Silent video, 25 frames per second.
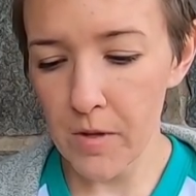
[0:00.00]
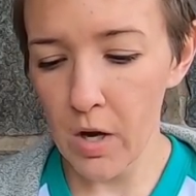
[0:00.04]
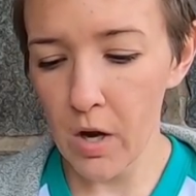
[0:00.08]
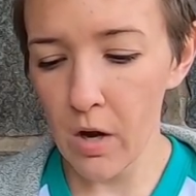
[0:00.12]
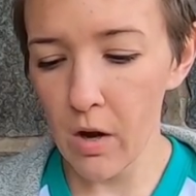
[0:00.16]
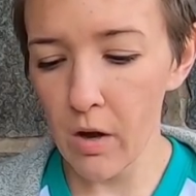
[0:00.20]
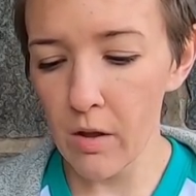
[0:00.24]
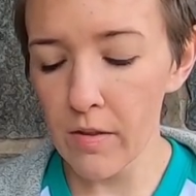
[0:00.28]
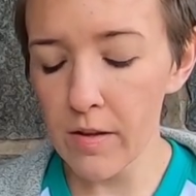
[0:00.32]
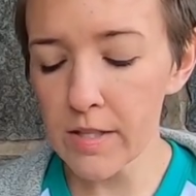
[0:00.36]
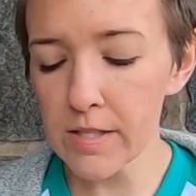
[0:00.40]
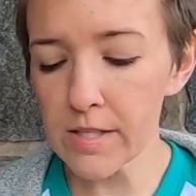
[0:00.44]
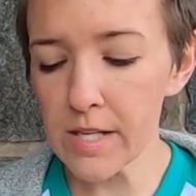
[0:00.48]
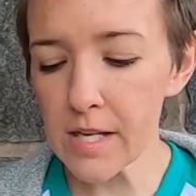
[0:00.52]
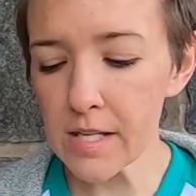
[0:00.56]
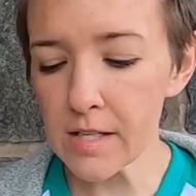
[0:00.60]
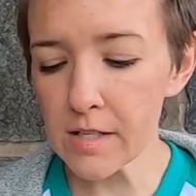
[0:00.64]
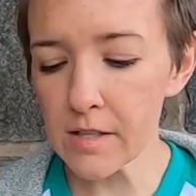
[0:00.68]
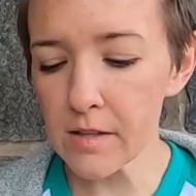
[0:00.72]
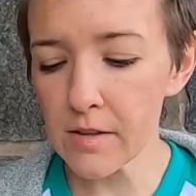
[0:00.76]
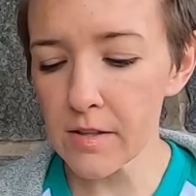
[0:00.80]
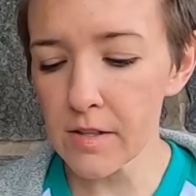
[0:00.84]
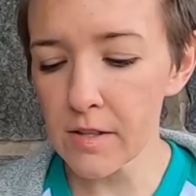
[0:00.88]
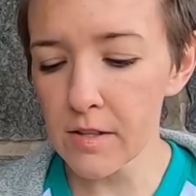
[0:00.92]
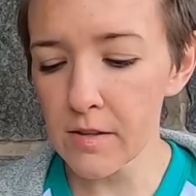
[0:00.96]
Oh, this
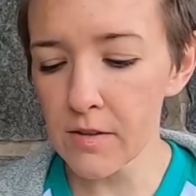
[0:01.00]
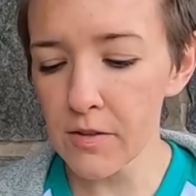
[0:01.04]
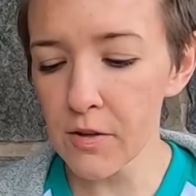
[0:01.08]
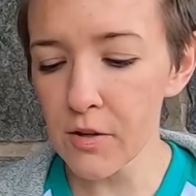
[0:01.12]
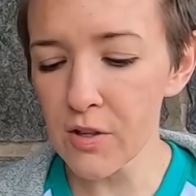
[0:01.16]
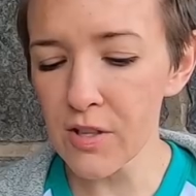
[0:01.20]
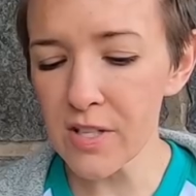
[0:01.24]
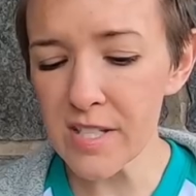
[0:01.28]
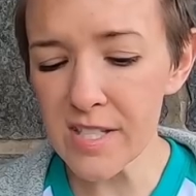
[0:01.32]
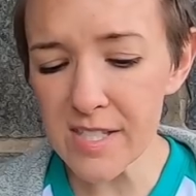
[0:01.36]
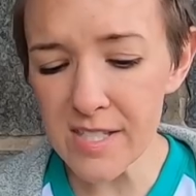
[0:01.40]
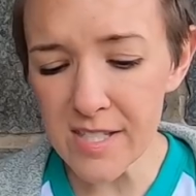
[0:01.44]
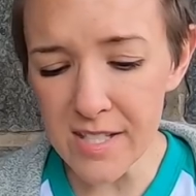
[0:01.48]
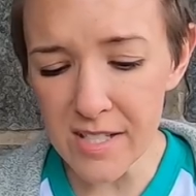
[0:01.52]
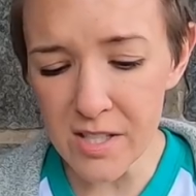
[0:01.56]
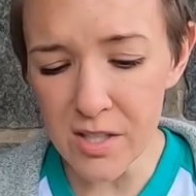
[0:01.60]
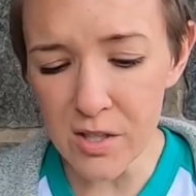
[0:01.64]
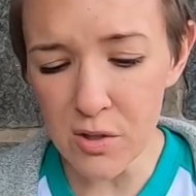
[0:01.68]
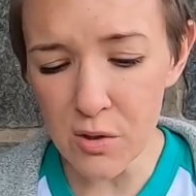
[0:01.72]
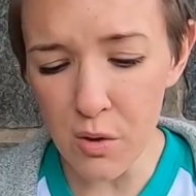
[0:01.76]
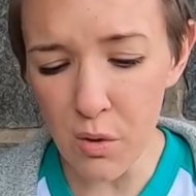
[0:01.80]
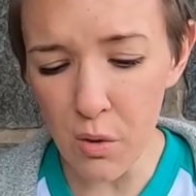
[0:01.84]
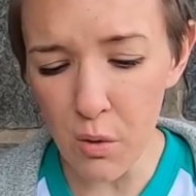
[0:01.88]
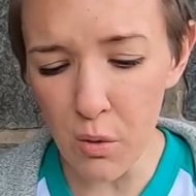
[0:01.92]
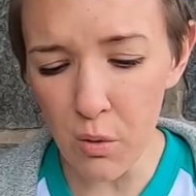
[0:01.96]
ended the
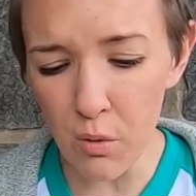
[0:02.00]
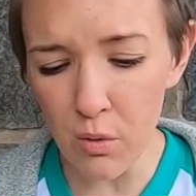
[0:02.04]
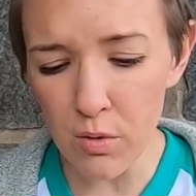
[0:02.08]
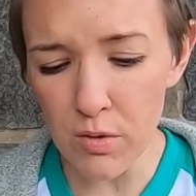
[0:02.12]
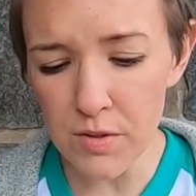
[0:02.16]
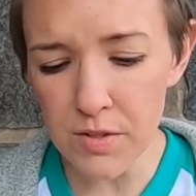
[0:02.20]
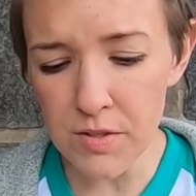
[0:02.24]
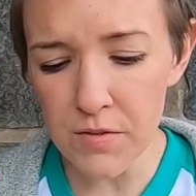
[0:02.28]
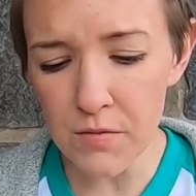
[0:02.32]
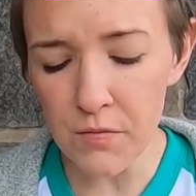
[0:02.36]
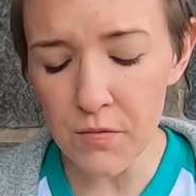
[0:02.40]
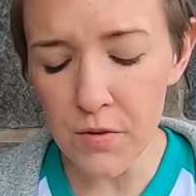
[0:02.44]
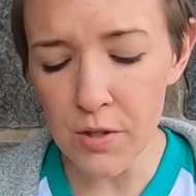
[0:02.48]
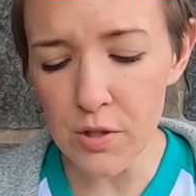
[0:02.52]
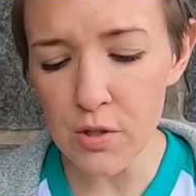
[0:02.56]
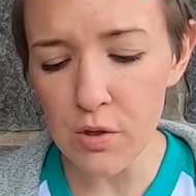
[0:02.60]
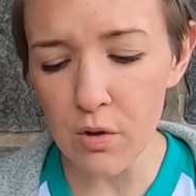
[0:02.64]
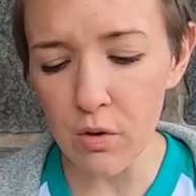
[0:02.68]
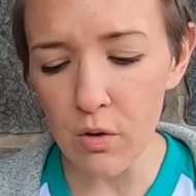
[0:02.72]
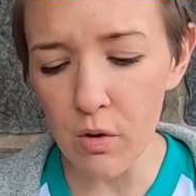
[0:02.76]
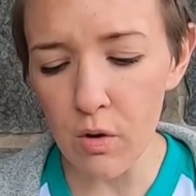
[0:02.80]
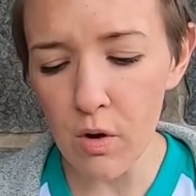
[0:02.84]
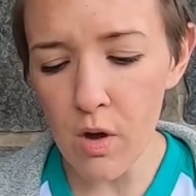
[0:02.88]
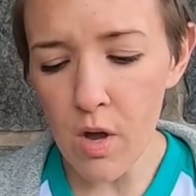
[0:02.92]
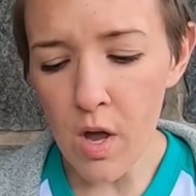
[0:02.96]
36 year old's
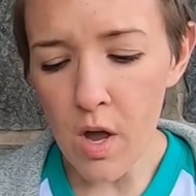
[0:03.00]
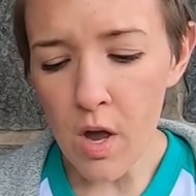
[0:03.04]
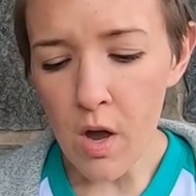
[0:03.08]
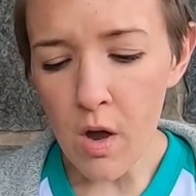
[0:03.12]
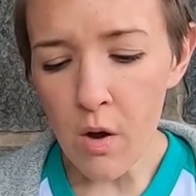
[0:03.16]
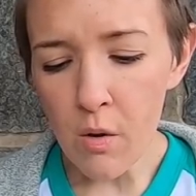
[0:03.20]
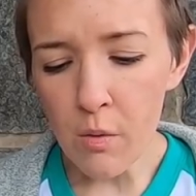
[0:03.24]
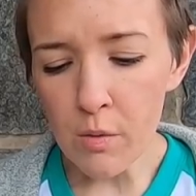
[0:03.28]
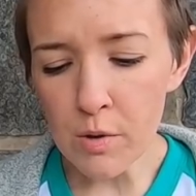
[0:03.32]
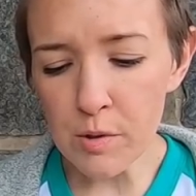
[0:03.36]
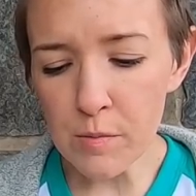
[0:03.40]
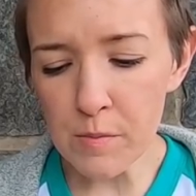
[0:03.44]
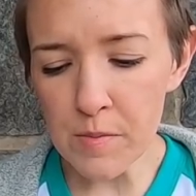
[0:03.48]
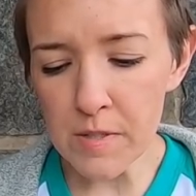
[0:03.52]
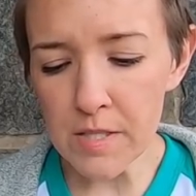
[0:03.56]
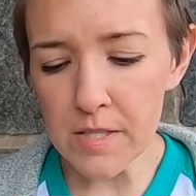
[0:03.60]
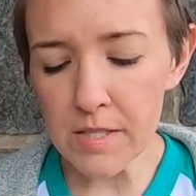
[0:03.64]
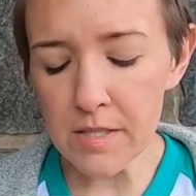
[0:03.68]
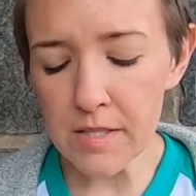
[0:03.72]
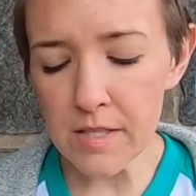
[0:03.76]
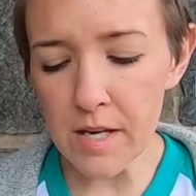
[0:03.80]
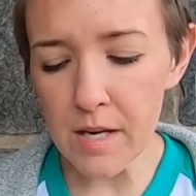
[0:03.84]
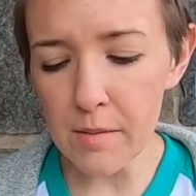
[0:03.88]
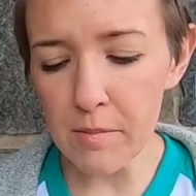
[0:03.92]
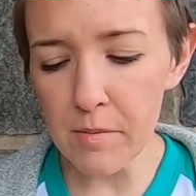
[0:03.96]
vigil which
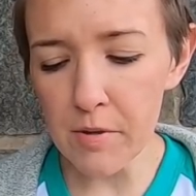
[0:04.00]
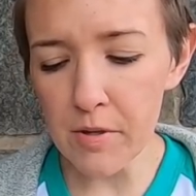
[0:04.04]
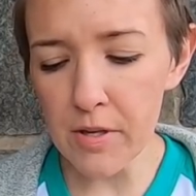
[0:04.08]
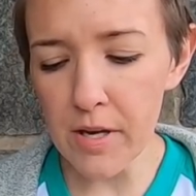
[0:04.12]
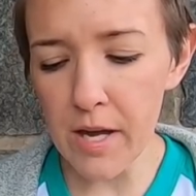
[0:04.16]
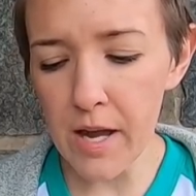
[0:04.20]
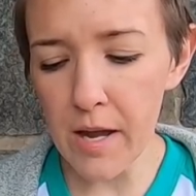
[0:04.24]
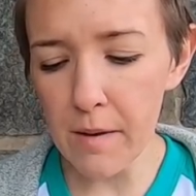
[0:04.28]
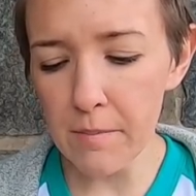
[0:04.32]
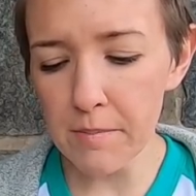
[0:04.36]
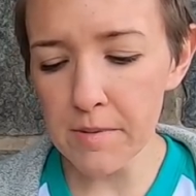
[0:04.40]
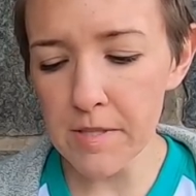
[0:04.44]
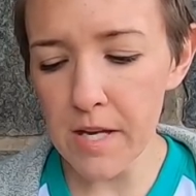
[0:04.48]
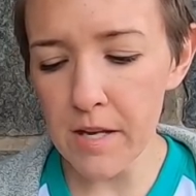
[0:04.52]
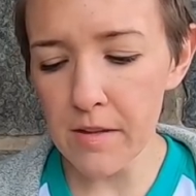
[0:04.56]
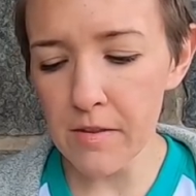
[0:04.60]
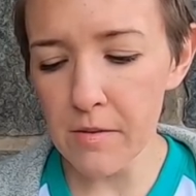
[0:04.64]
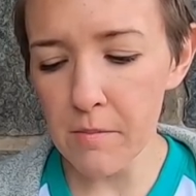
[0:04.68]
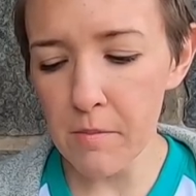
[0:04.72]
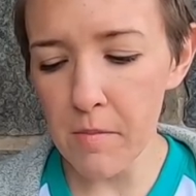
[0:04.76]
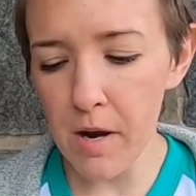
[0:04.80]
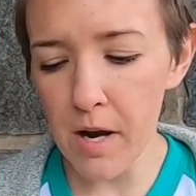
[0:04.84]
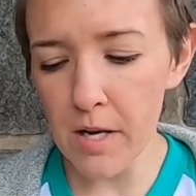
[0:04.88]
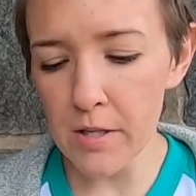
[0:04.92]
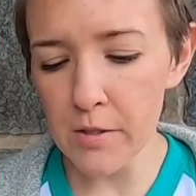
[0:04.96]
Mrs. Tabor kept at
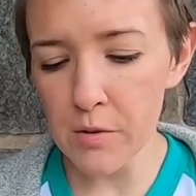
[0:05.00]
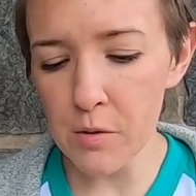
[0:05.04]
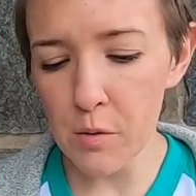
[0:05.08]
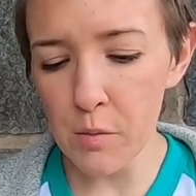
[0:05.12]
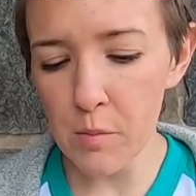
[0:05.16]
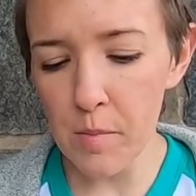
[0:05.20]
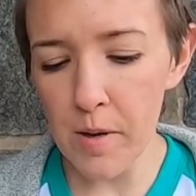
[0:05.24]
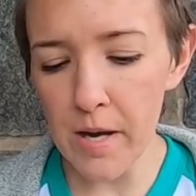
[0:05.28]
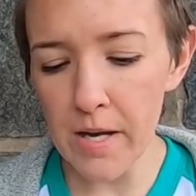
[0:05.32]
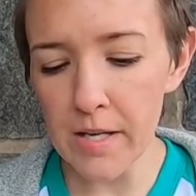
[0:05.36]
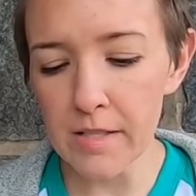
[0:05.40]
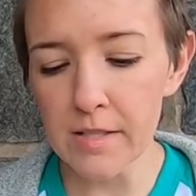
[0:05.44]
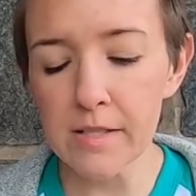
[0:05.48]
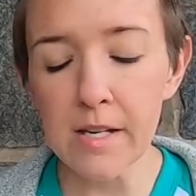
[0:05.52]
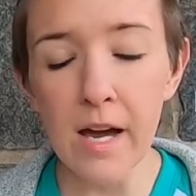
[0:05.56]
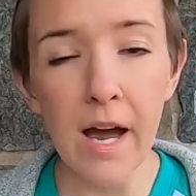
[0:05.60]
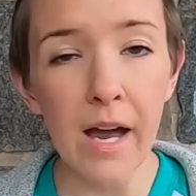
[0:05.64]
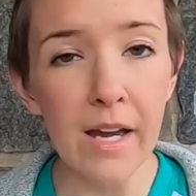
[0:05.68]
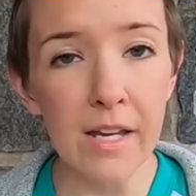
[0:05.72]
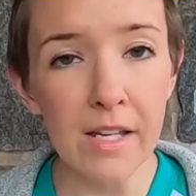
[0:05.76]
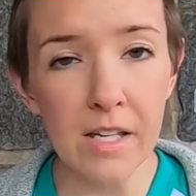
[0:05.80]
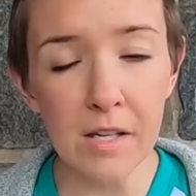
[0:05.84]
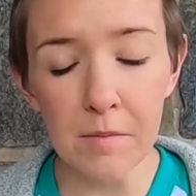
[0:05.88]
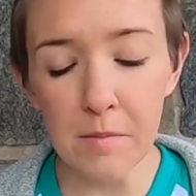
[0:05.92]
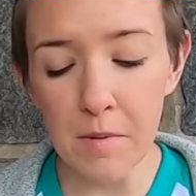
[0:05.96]
the mine to obey a
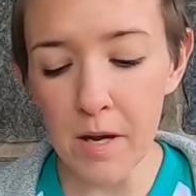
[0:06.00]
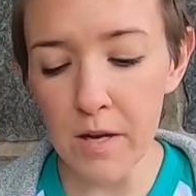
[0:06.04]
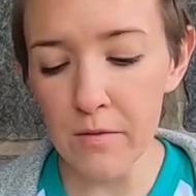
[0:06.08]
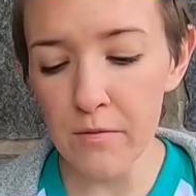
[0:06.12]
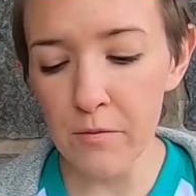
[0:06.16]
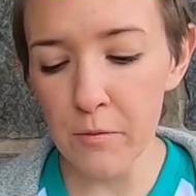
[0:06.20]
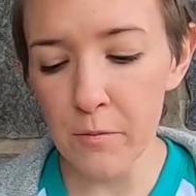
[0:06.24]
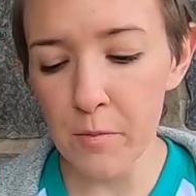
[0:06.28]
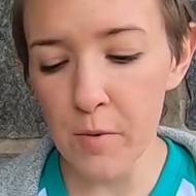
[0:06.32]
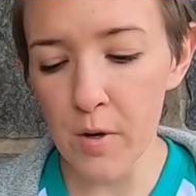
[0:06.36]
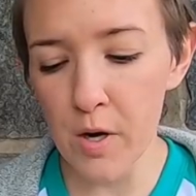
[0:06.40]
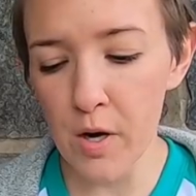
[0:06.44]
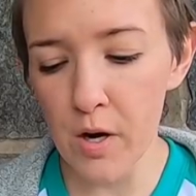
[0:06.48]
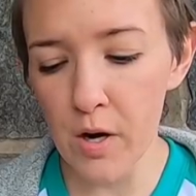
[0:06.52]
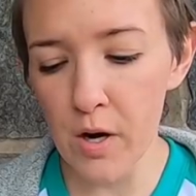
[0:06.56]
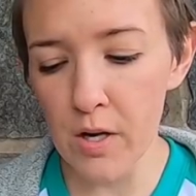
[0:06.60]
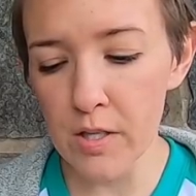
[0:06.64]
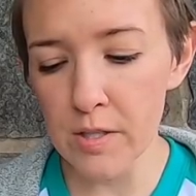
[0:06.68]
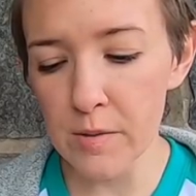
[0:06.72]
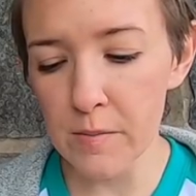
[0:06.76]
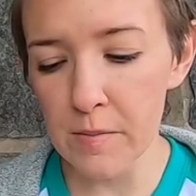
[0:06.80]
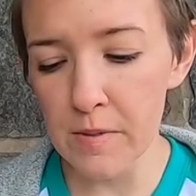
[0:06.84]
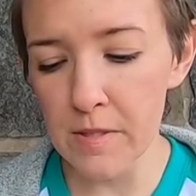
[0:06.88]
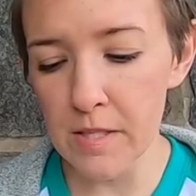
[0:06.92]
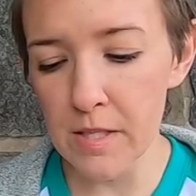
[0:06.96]
dying command from her
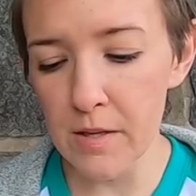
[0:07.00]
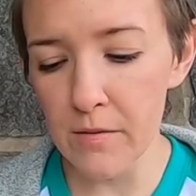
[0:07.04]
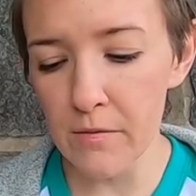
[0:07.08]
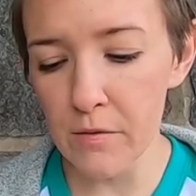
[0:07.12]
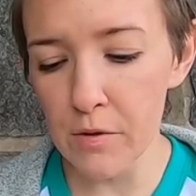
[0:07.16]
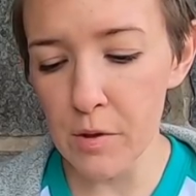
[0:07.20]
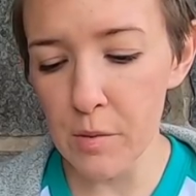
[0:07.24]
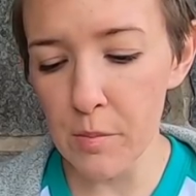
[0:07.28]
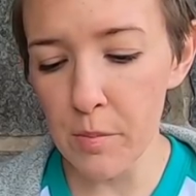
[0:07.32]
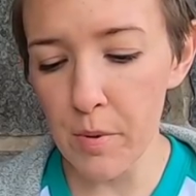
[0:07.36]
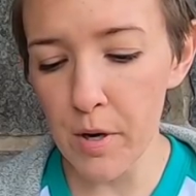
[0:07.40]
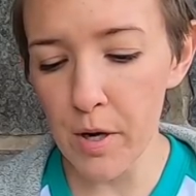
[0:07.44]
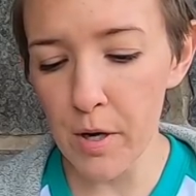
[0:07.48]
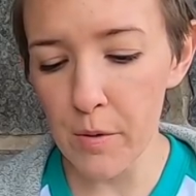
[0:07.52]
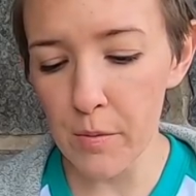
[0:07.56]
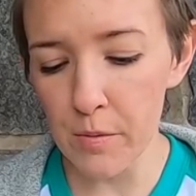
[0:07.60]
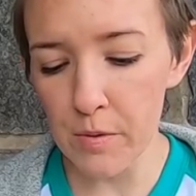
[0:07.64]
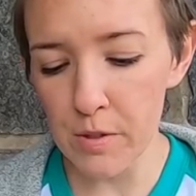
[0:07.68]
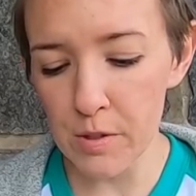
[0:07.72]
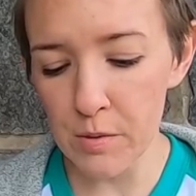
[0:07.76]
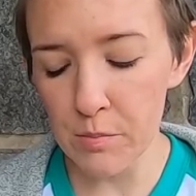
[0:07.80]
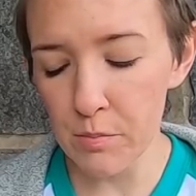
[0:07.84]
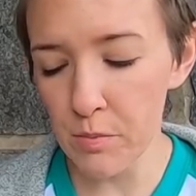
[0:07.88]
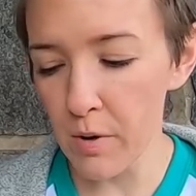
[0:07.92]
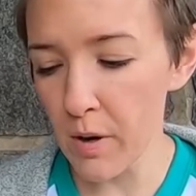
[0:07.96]
husband never to part
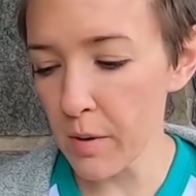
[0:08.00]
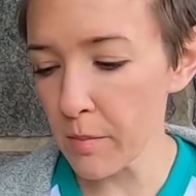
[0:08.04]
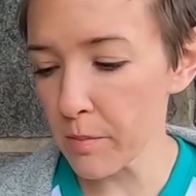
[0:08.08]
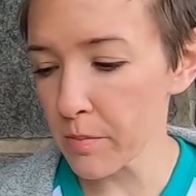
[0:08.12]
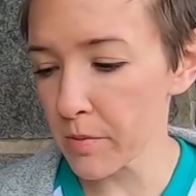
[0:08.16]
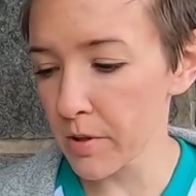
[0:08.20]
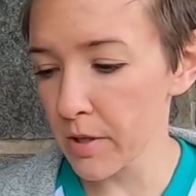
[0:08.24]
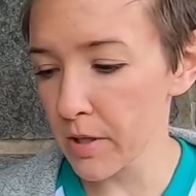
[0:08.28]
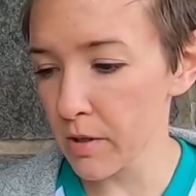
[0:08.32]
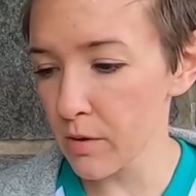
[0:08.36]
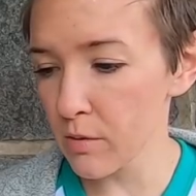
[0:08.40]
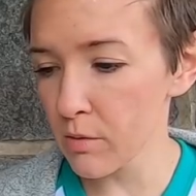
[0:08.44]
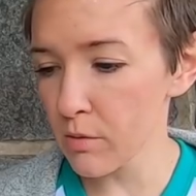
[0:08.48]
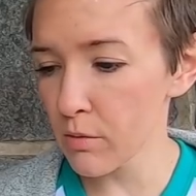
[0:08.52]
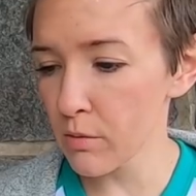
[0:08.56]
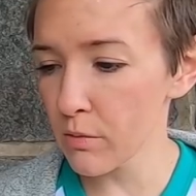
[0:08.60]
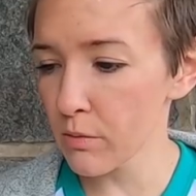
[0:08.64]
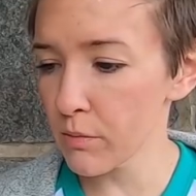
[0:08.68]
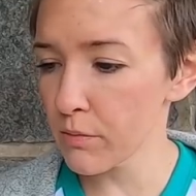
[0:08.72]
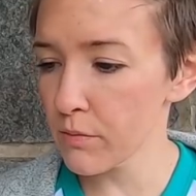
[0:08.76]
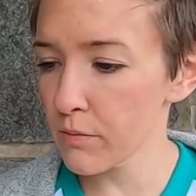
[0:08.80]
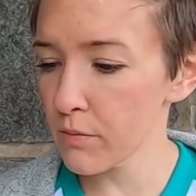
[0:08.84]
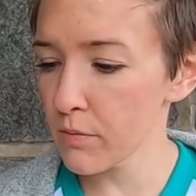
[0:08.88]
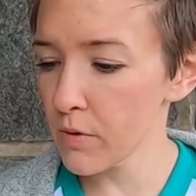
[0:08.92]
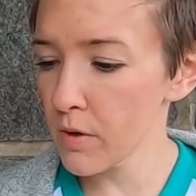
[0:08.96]
with his property. Oof.